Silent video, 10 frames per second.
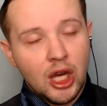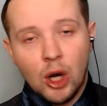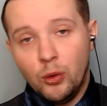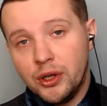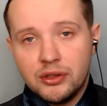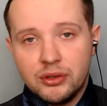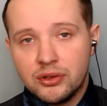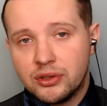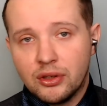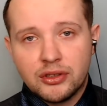We could
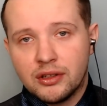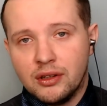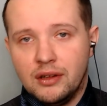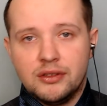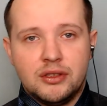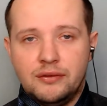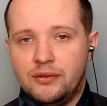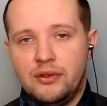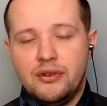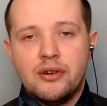use such technology
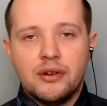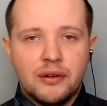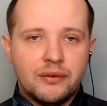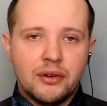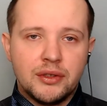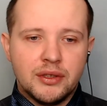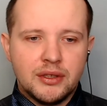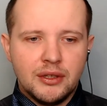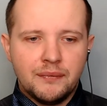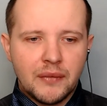for neurodiversity.